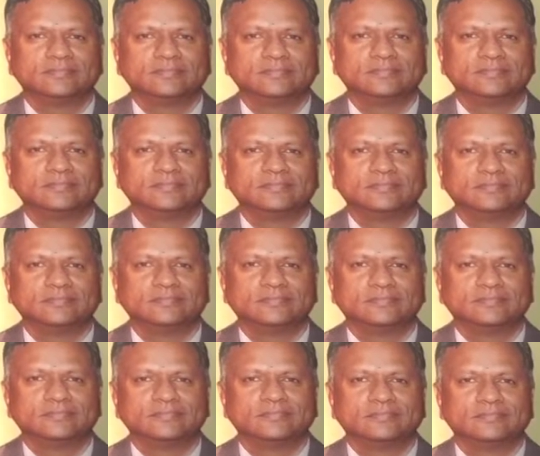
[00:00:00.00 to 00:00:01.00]

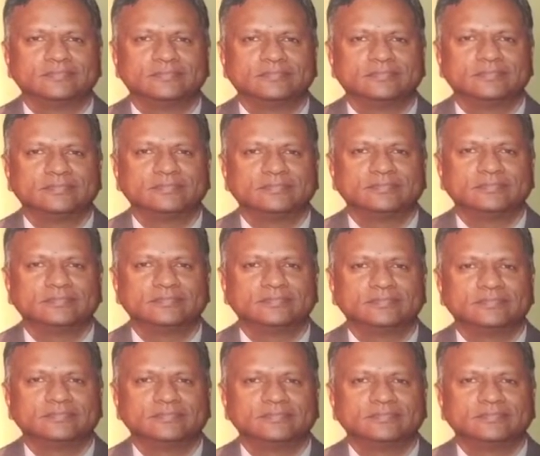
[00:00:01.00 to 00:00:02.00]

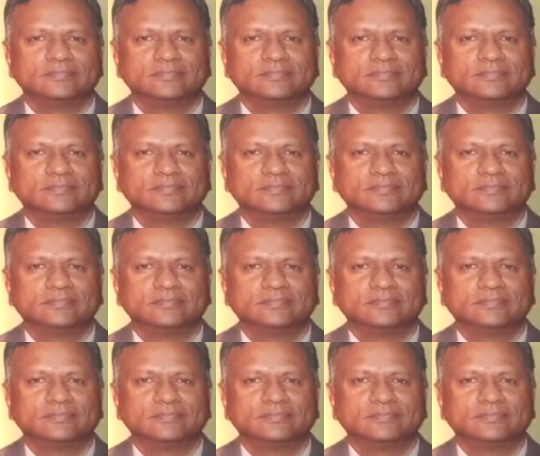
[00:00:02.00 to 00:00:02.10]
[no speech]